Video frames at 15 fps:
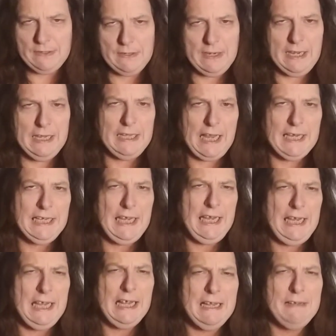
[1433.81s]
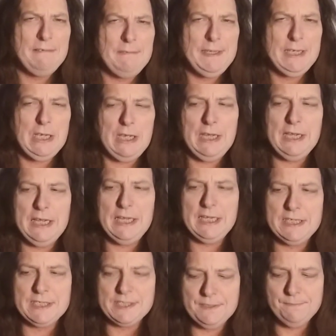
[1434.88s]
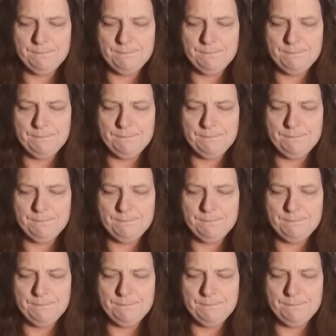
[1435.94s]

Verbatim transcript: And I can't because